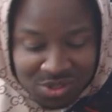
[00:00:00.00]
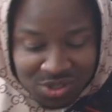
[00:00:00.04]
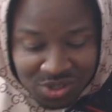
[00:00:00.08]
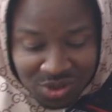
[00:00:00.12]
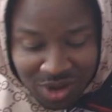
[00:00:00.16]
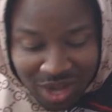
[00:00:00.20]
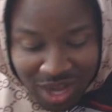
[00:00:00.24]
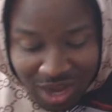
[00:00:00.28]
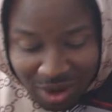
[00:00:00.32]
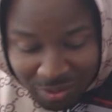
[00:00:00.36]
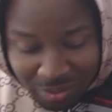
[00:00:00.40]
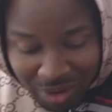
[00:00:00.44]
So
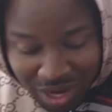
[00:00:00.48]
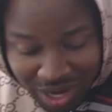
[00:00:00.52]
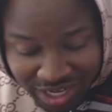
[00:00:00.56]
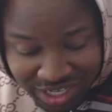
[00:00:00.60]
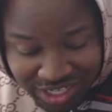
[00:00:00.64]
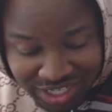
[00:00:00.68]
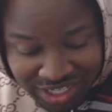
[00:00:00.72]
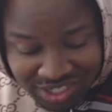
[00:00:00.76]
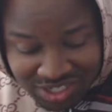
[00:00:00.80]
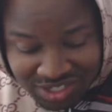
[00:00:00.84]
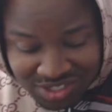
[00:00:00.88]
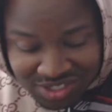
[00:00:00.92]
I, I
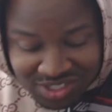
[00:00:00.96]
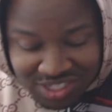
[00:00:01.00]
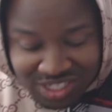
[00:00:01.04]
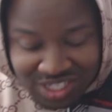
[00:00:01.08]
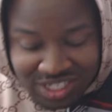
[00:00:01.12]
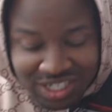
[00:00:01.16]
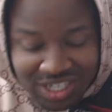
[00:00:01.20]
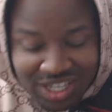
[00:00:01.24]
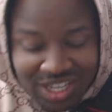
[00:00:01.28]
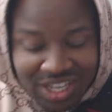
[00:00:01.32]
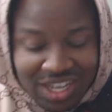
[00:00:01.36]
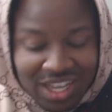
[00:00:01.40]
need to
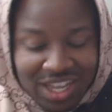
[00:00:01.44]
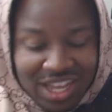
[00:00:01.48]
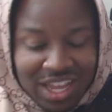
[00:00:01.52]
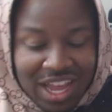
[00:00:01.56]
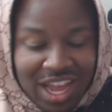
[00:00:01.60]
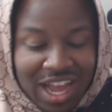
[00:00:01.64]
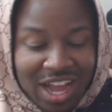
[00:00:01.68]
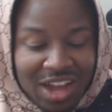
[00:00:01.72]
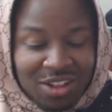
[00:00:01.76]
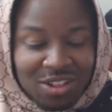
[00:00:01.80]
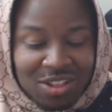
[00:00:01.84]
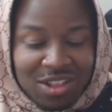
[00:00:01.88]
see
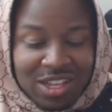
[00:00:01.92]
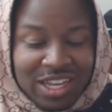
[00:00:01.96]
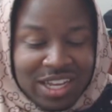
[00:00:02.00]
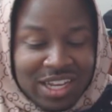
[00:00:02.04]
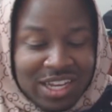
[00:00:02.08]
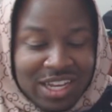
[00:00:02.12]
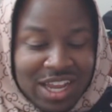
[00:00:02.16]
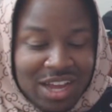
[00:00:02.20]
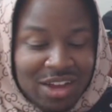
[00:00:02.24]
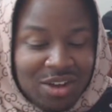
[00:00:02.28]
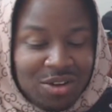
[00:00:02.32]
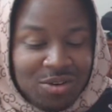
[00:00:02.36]
how lit
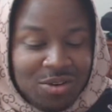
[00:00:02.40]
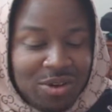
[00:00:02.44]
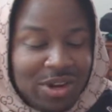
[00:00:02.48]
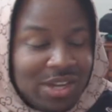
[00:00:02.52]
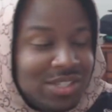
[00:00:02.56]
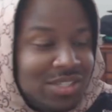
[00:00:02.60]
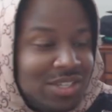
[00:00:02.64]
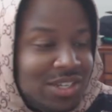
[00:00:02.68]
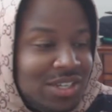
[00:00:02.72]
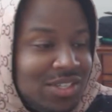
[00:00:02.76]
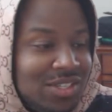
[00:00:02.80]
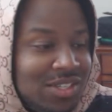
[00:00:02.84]
and how
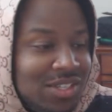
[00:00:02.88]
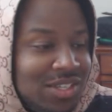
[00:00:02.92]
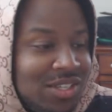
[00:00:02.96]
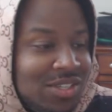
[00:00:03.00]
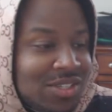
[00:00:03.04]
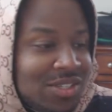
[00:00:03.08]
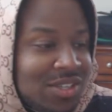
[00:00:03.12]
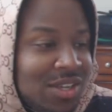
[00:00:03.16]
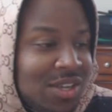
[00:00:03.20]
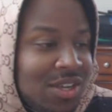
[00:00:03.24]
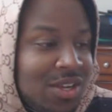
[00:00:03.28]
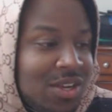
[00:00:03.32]
crazy this
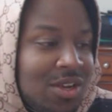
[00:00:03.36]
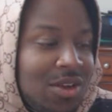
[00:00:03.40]
is.